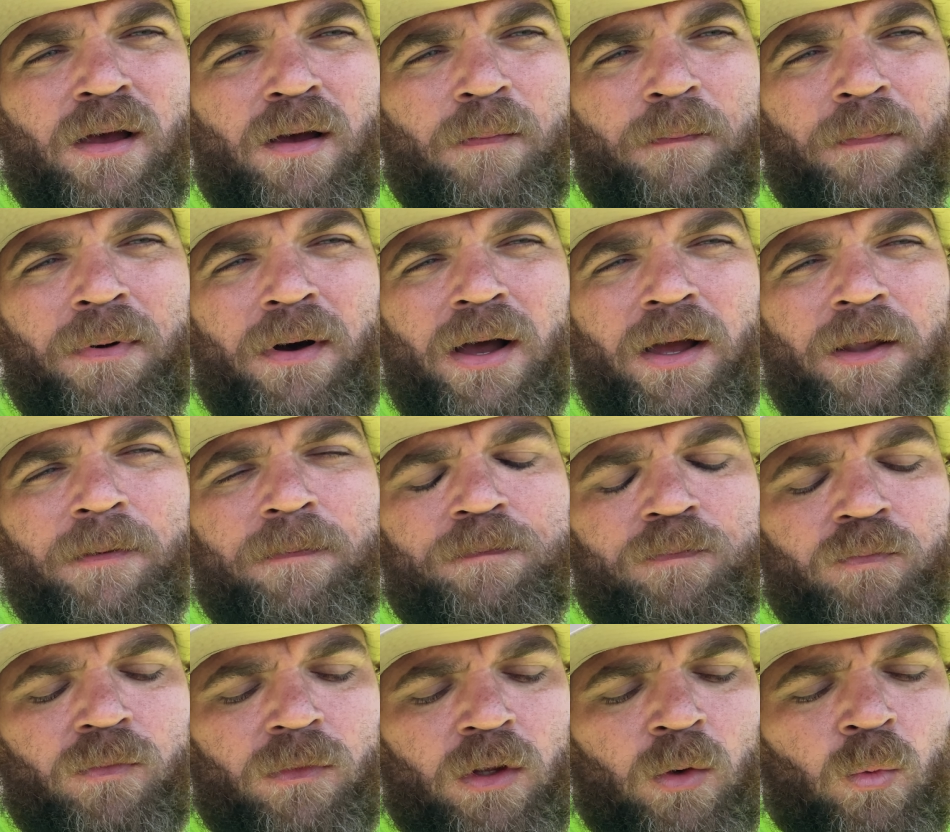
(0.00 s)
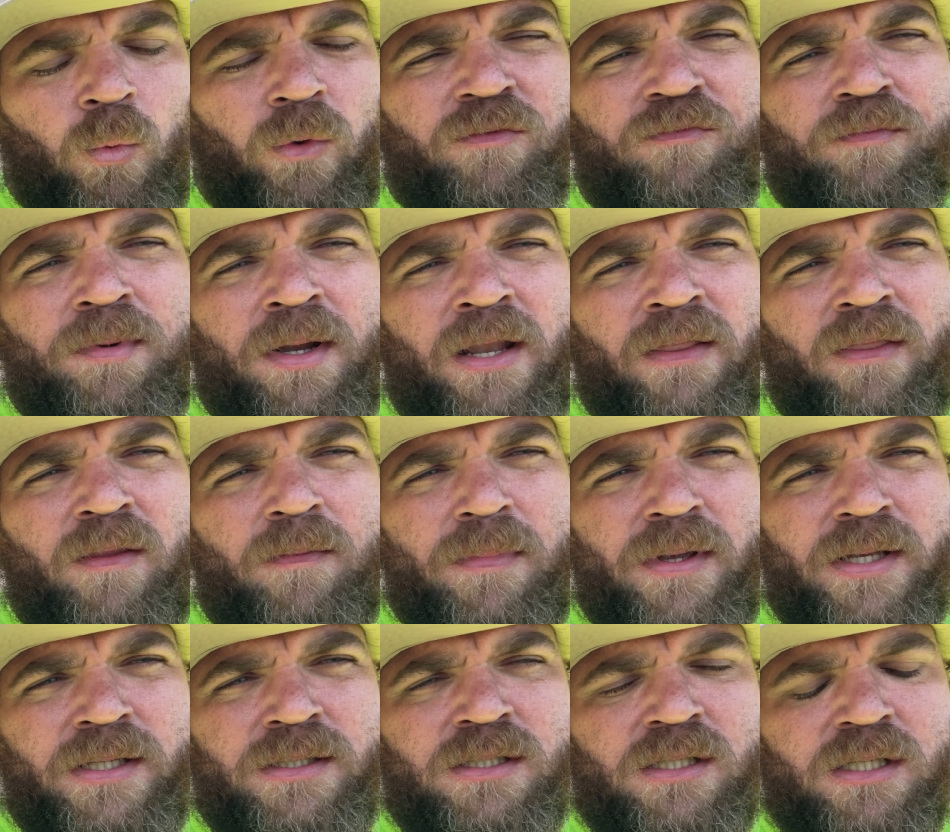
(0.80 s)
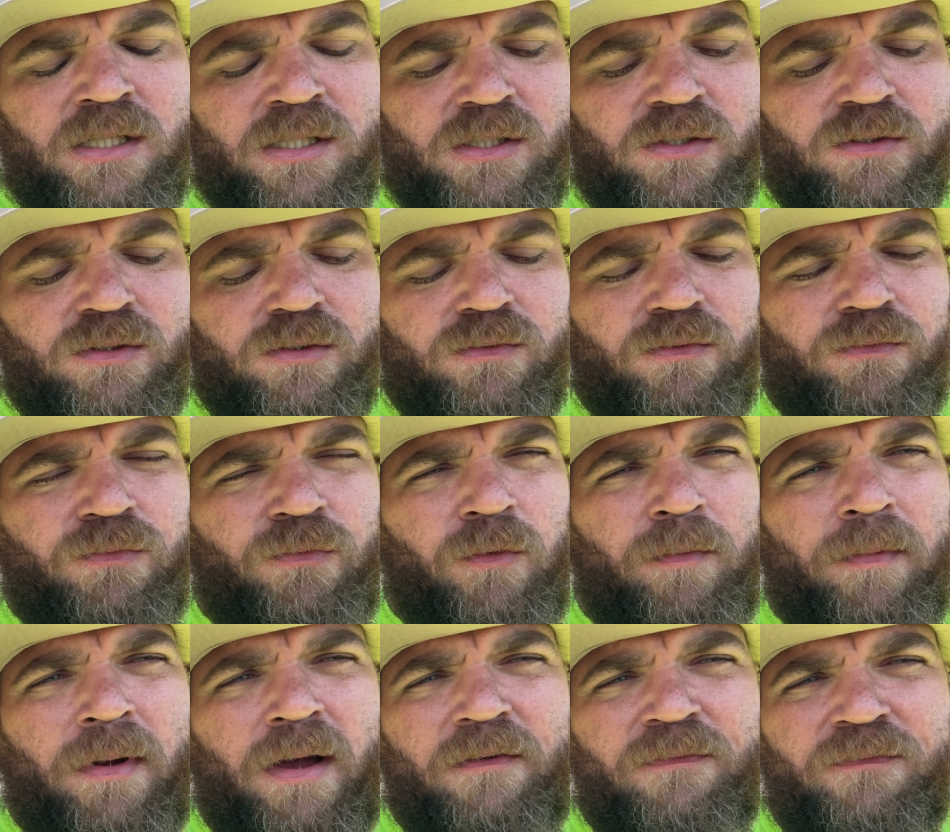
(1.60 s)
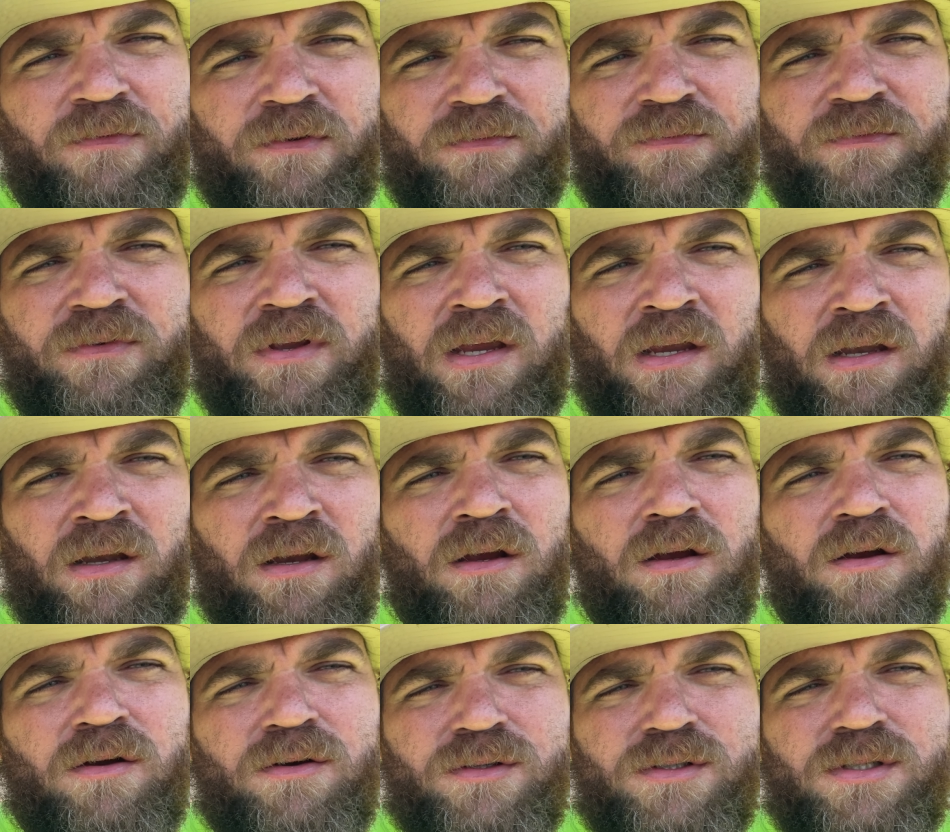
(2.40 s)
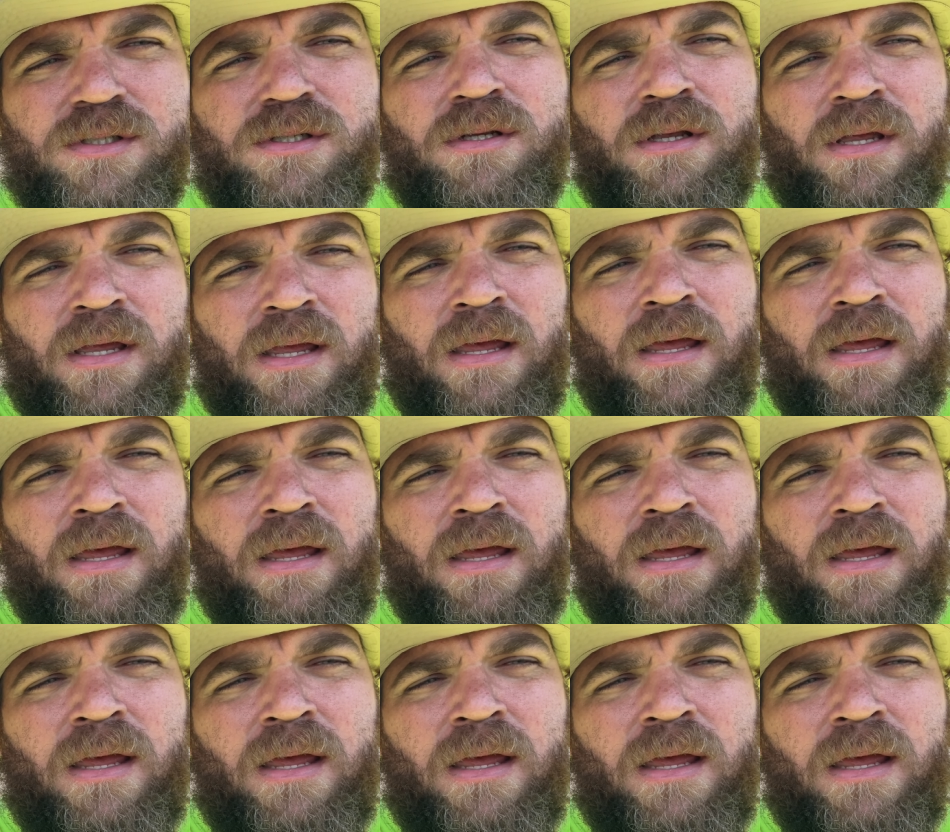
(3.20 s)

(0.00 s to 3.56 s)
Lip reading: But we've been in the business for about 15 years